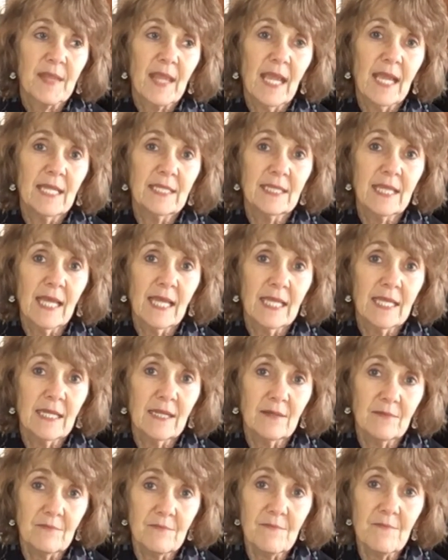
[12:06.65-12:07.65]
And
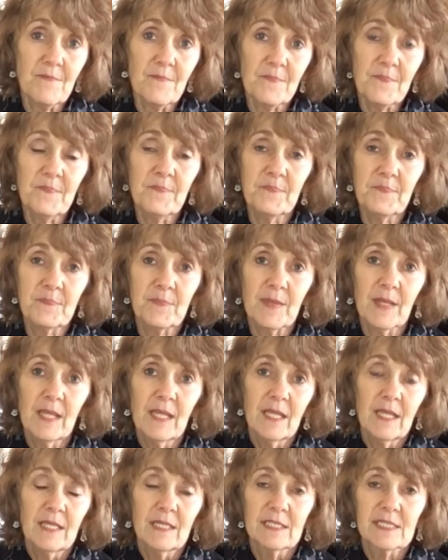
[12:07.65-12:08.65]
then
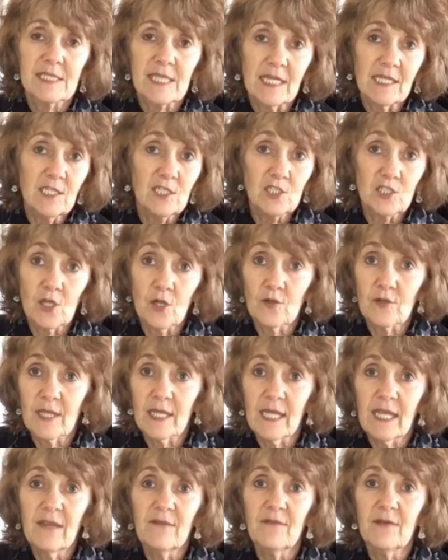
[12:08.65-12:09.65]
studies show
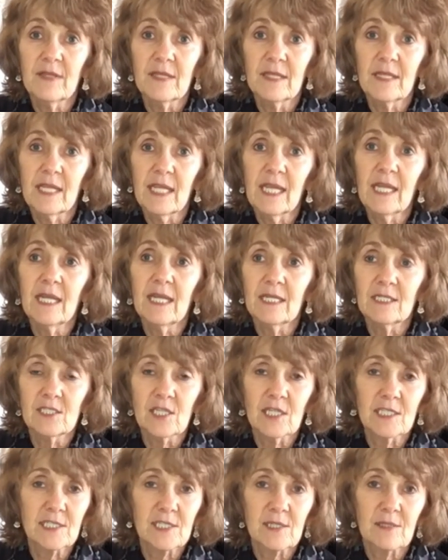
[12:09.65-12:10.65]
that even eating
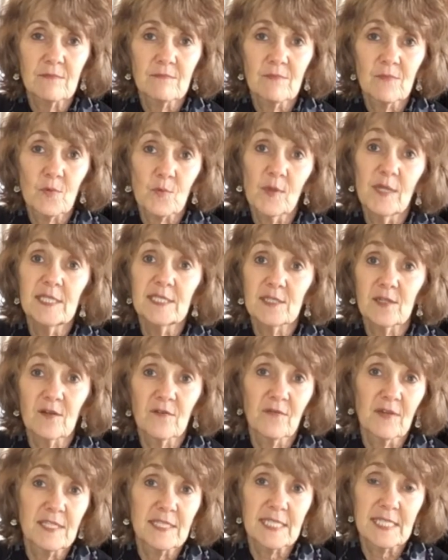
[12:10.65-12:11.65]
just 3
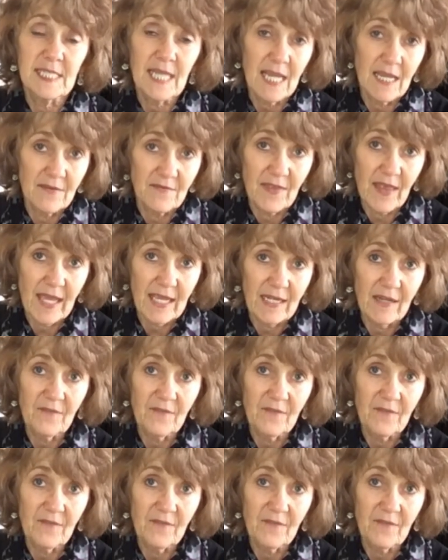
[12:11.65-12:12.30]
servings a day of that,